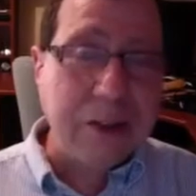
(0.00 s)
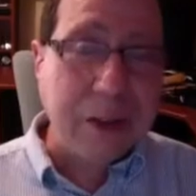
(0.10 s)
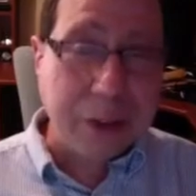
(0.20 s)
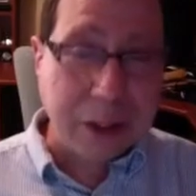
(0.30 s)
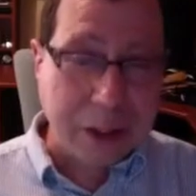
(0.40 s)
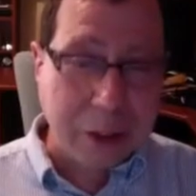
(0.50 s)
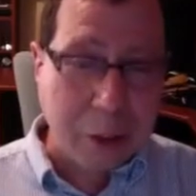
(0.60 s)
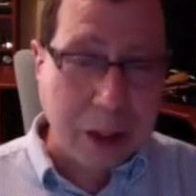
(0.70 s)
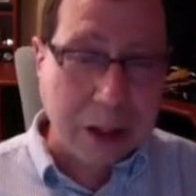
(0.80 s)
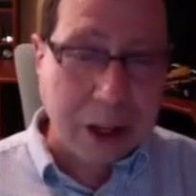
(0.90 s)
got something that you
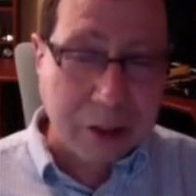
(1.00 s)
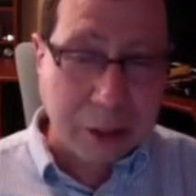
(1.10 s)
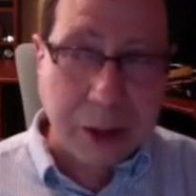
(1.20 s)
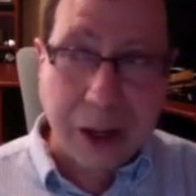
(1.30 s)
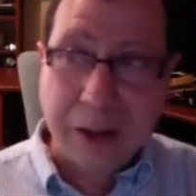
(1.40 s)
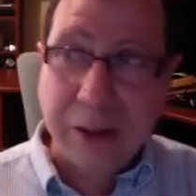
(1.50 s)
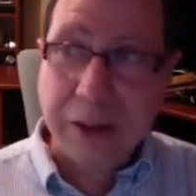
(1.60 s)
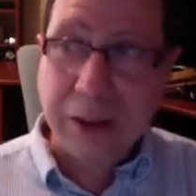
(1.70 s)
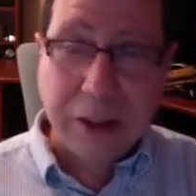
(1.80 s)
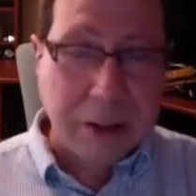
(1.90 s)
want to customize.